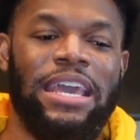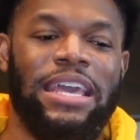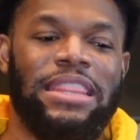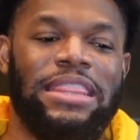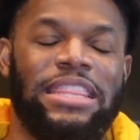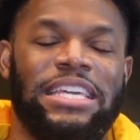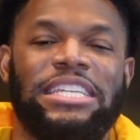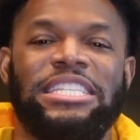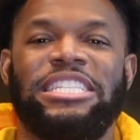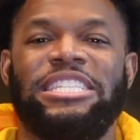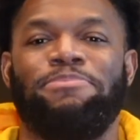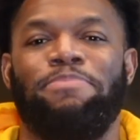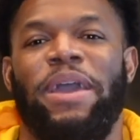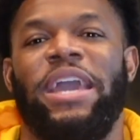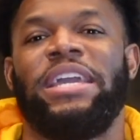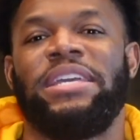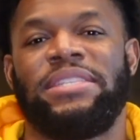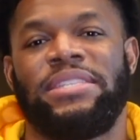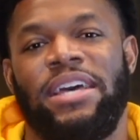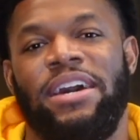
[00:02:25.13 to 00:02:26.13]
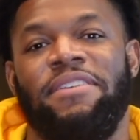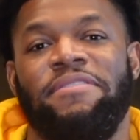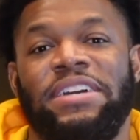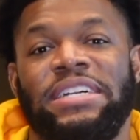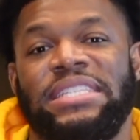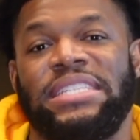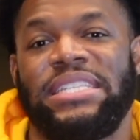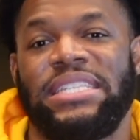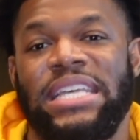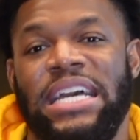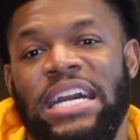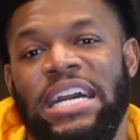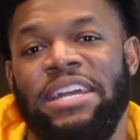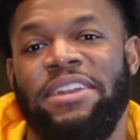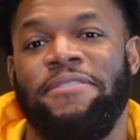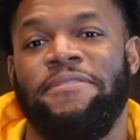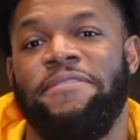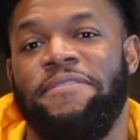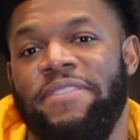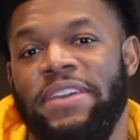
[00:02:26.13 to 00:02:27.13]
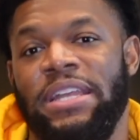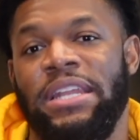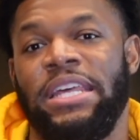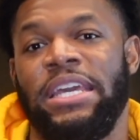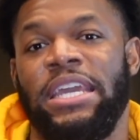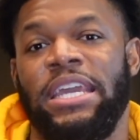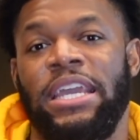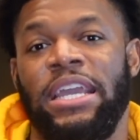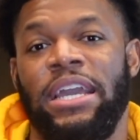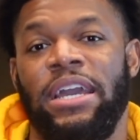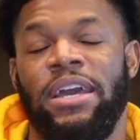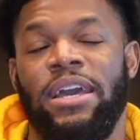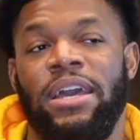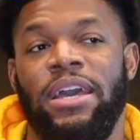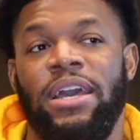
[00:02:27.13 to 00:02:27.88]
this space of a son feeling